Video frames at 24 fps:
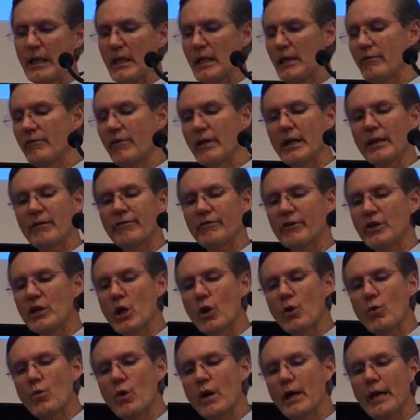even if
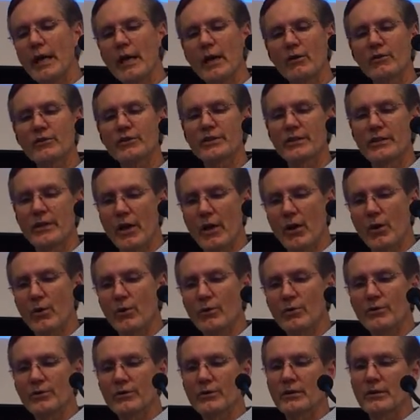no one else
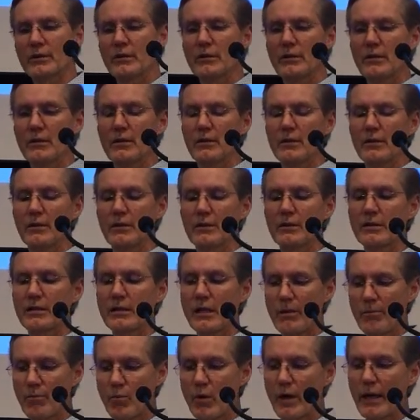knows,
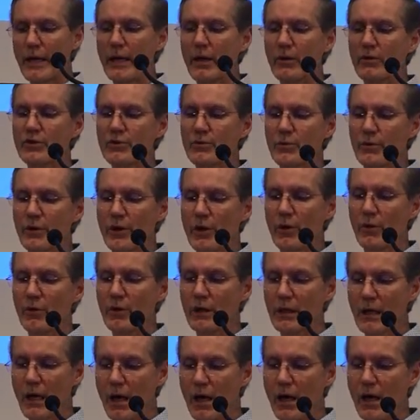someone else will know.
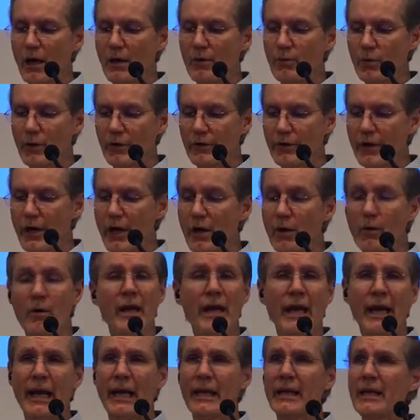God will
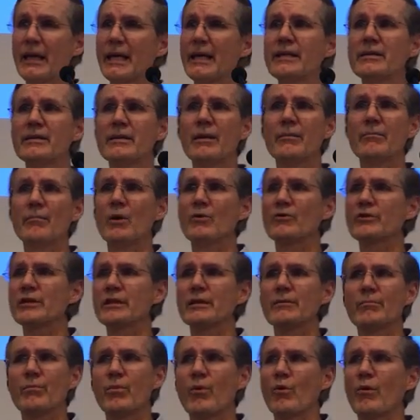know. And He's the
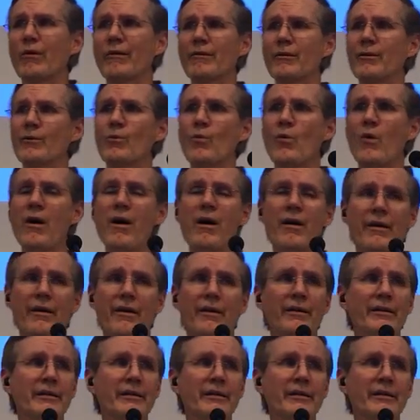most important one